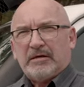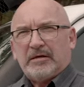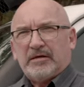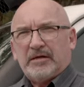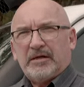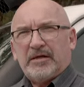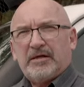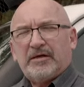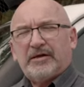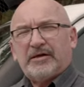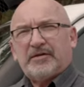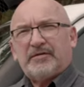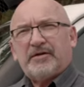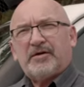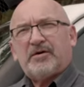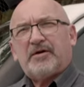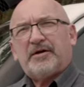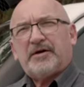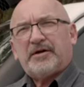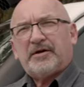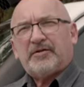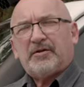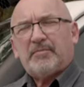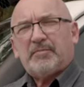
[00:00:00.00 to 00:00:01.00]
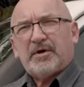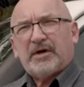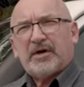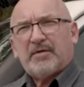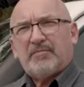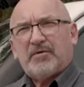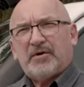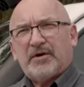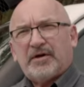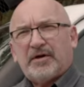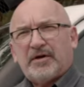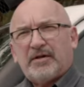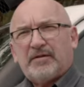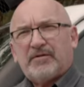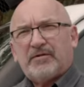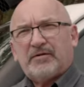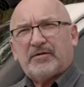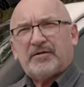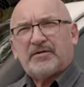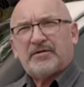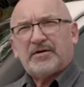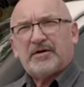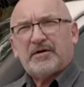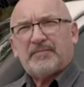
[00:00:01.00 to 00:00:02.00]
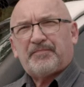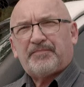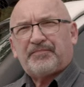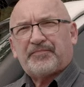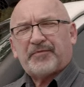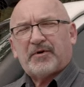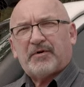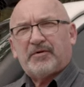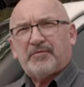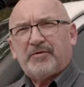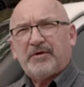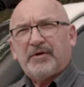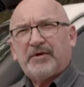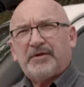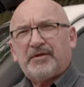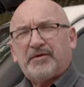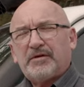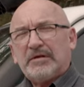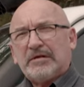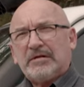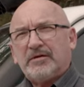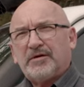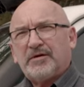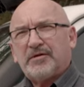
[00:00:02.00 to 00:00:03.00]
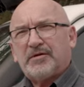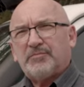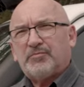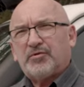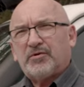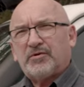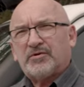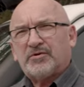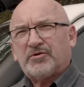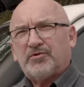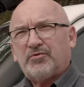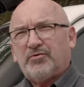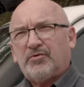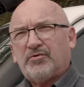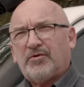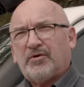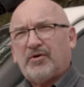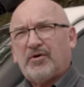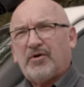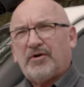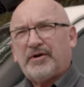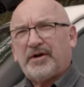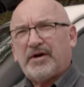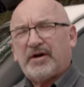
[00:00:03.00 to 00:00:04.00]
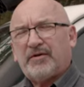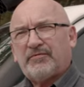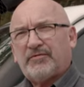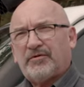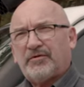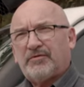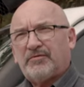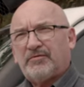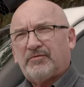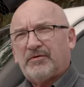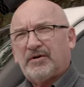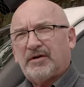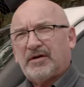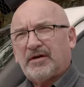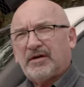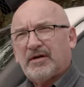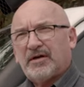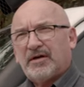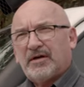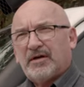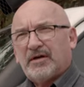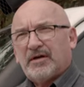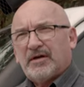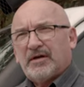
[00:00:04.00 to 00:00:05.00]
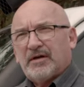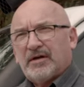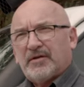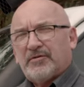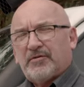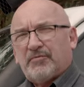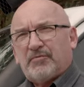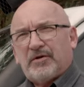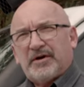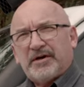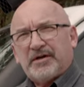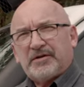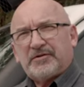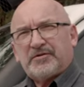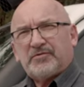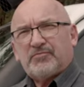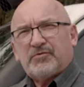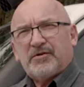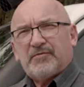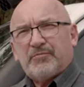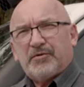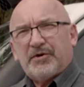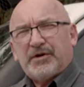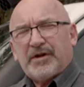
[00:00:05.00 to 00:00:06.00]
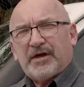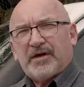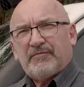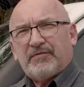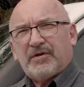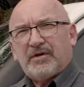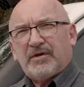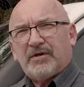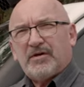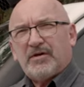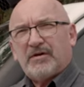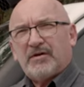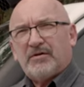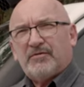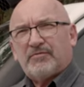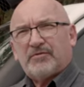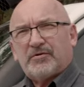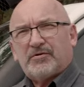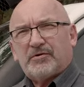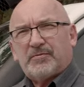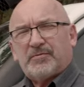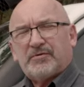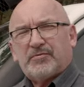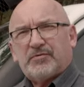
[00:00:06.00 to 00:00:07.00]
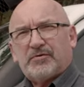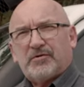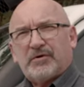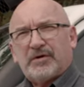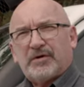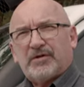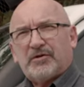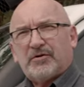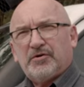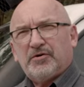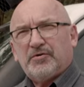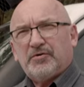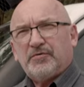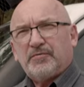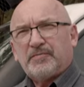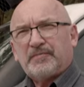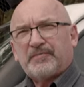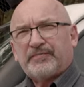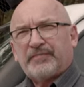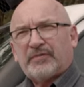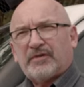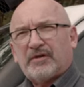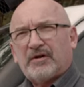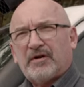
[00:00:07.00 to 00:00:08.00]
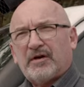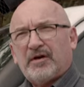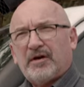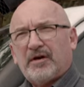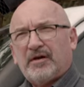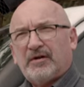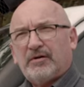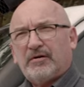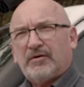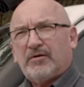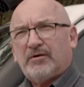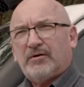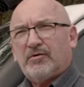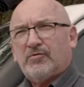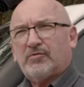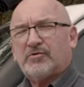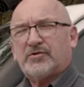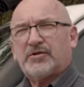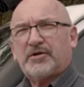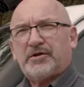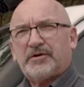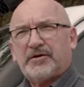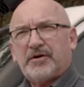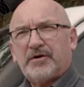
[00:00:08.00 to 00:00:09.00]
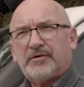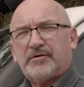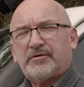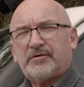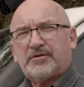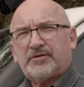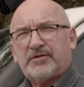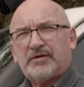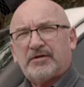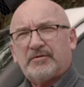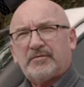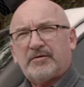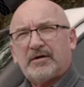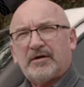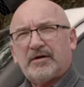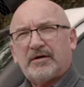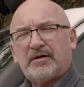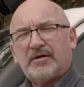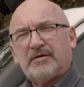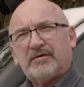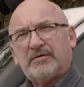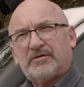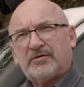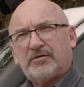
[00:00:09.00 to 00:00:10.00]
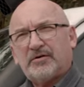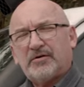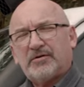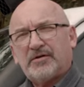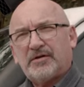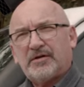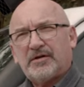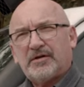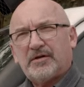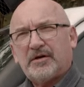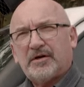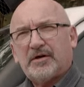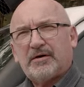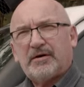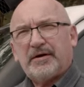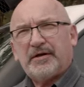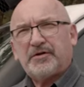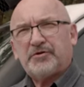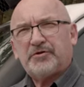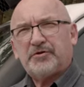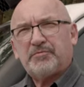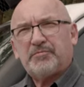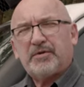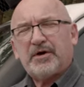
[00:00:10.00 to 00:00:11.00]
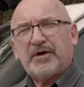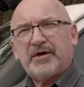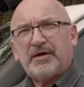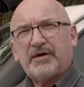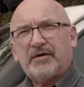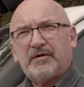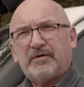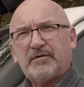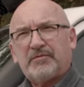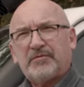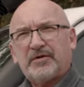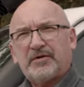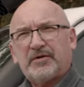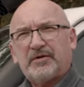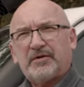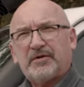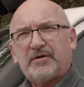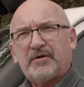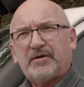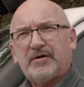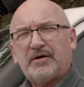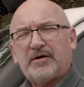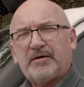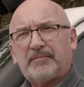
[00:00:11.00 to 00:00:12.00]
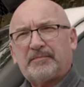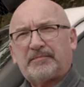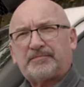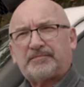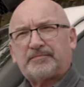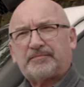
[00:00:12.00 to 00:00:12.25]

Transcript: niggling thing I had in the back of my head that I really did need to put a snorkel on after the rains that we've been having here and the trips we want to do. And I also noticed inside the engine bay that the